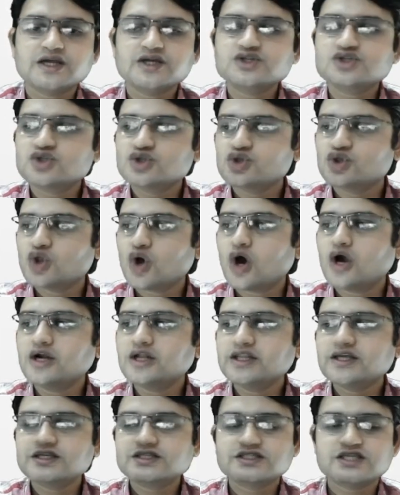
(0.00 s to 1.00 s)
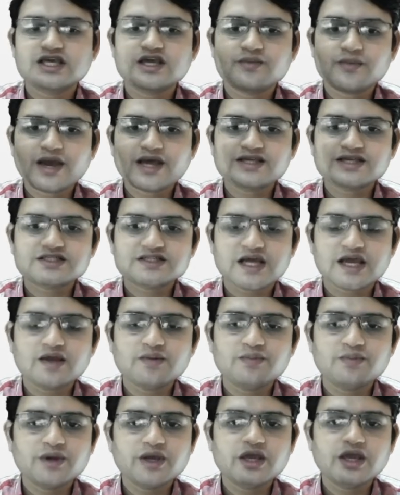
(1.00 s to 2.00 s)
is not the same as
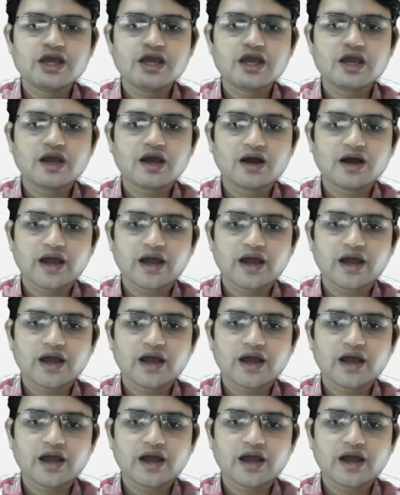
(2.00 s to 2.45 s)
typing